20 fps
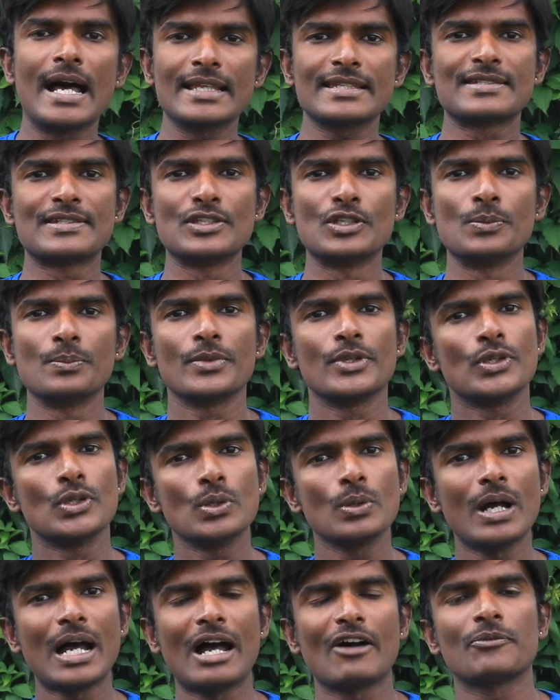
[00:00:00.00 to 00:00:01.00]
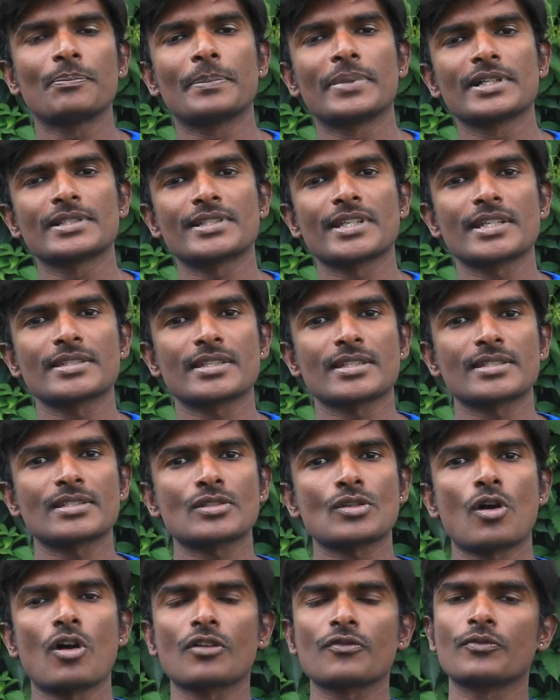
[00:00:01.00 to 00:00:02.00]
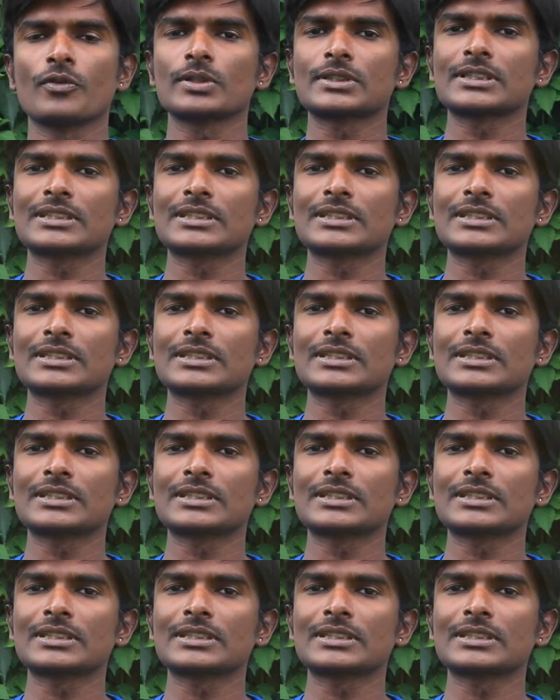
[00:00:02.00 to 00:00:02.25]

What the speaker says: assume you have purchased a stock for